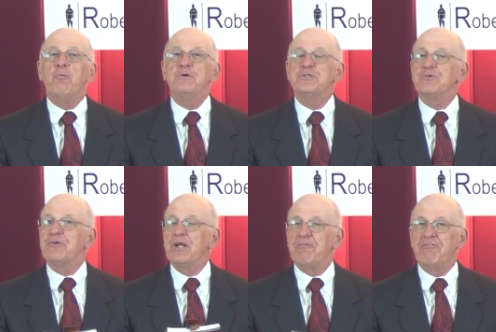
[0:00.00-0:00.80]
What you're
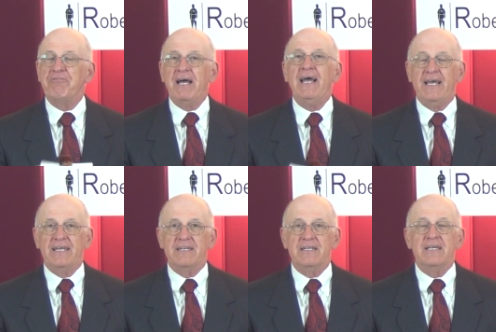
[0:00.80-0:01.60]
going to
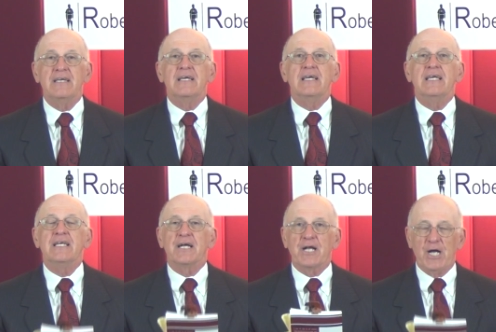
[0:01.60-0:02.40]
find
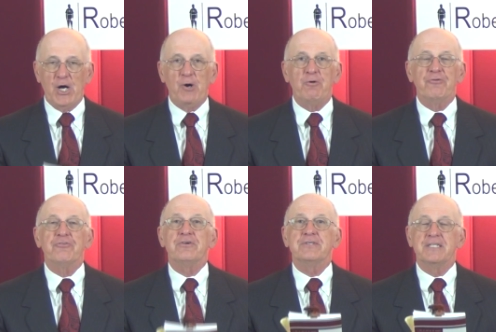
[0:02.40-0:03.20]
in a call
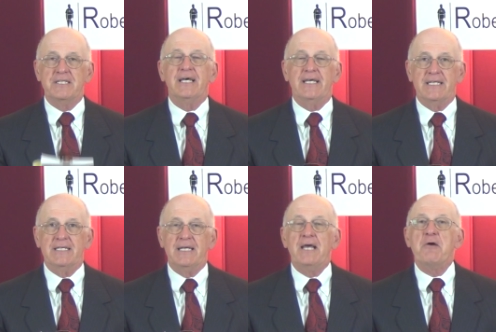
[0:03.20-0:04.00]
center today,
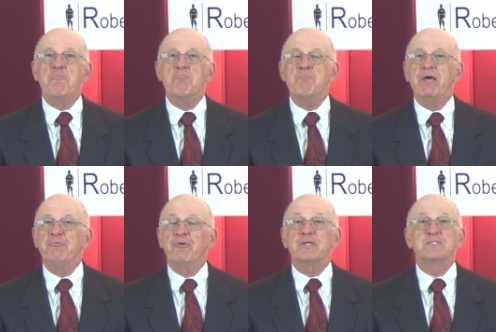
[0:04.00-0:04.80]

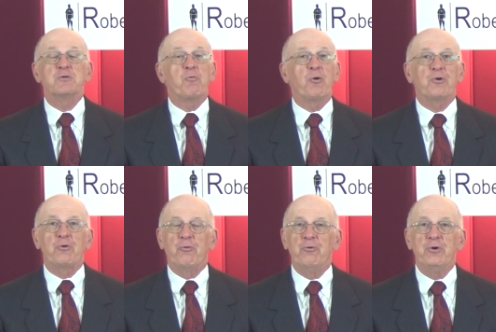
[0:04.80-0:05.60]
metrics that work
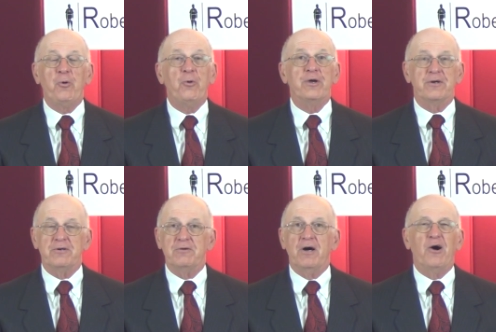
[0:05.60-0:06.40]
real
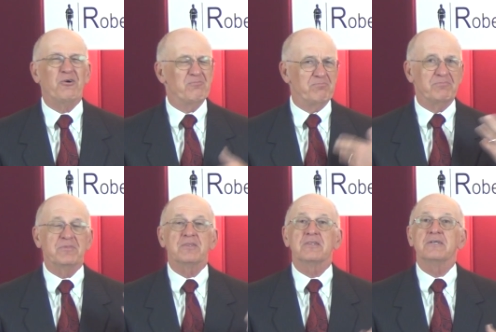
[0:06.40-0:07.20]
well are
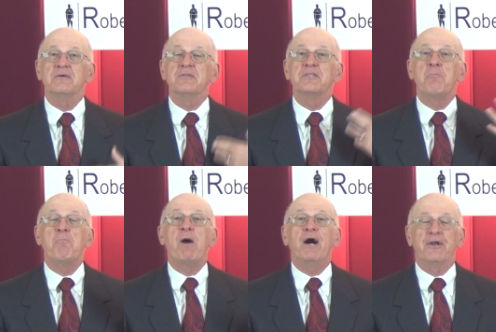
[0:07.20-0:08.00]
the
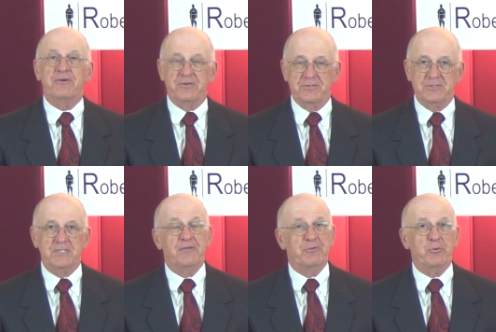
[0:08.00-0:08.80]
monitors,
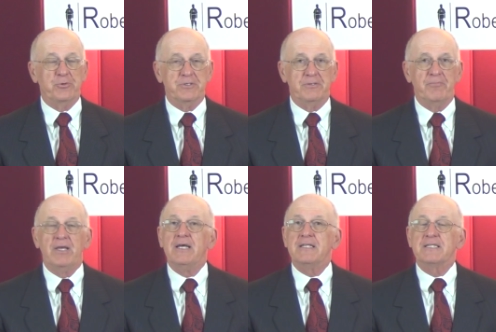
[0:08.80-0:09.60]
if you will,
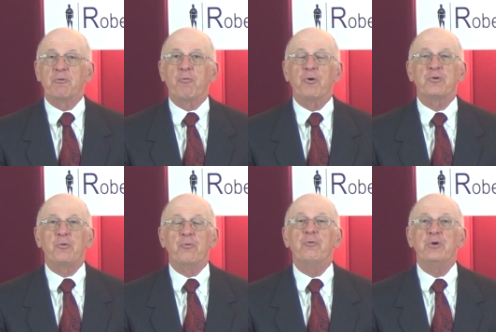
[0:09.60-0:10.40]
that worked
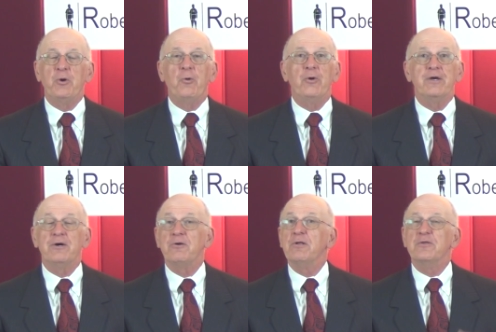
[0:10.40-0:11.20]
real
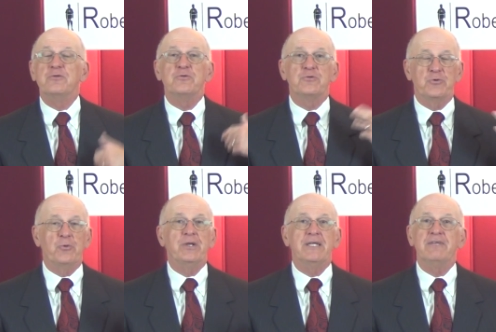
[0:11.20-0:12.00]
well
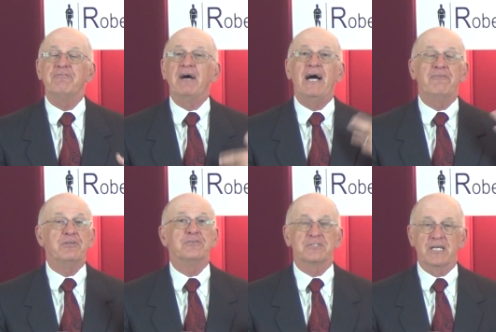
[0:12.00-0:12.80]
25
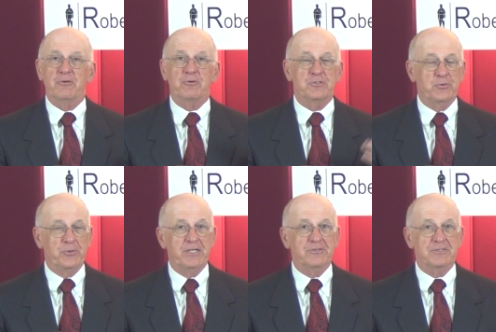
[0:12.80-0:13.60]
years ago or
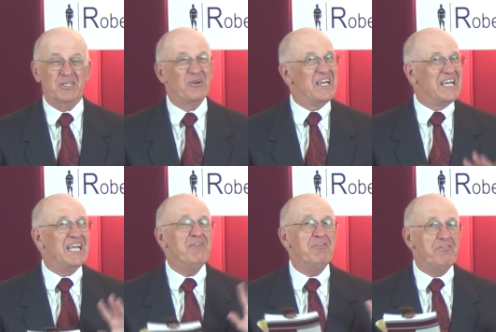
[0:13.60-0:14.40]
20 years ago,
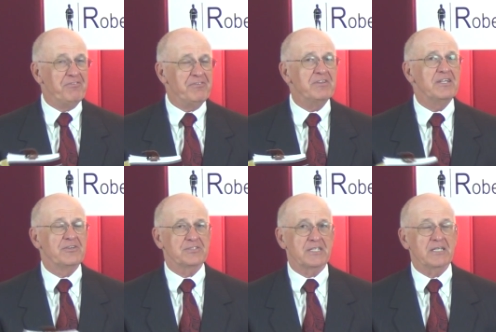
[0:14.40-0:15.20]
even 15
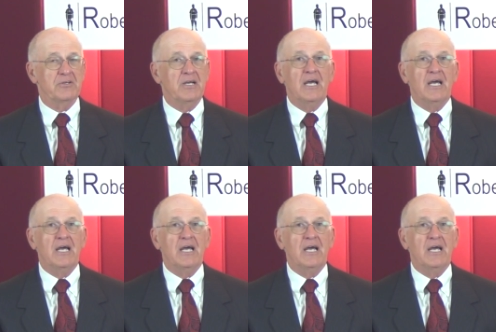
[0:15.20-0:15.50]
years ago,